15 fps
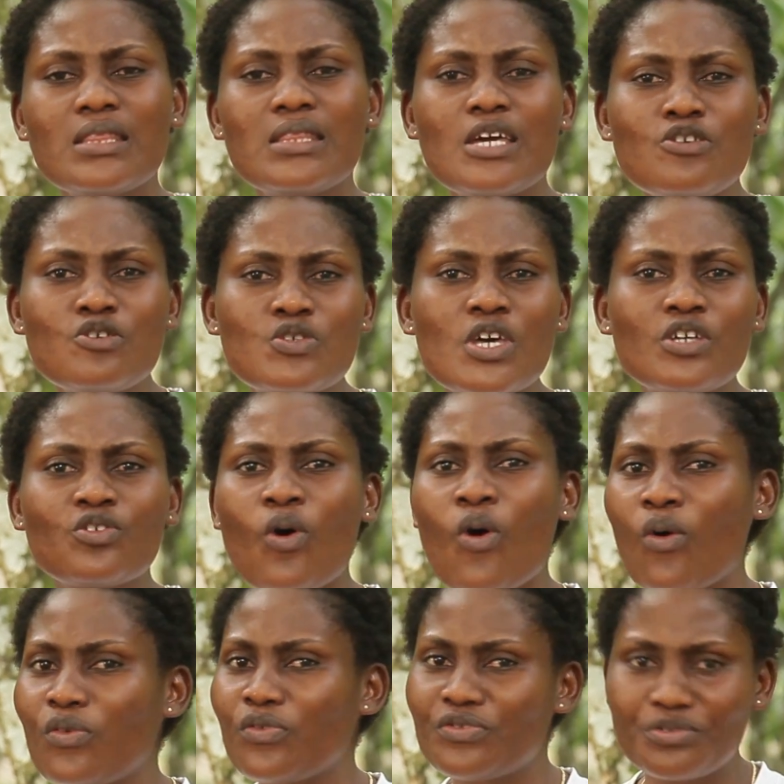the usage
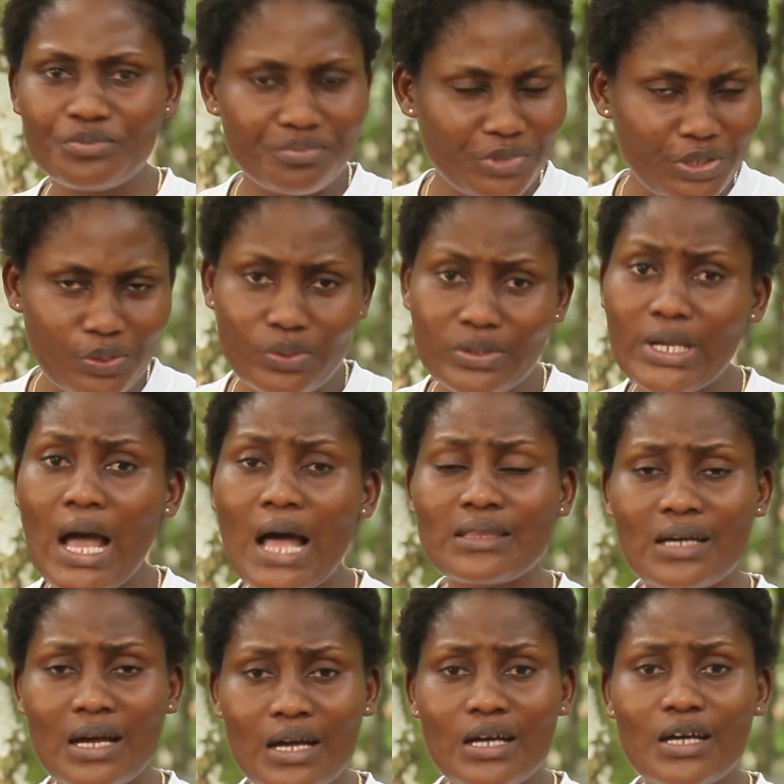of, you know, the
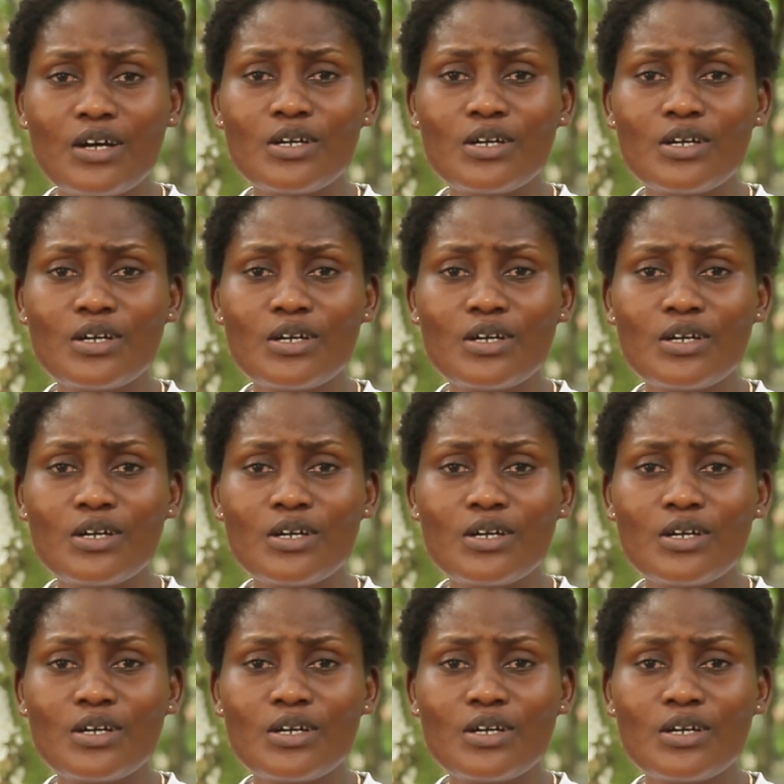other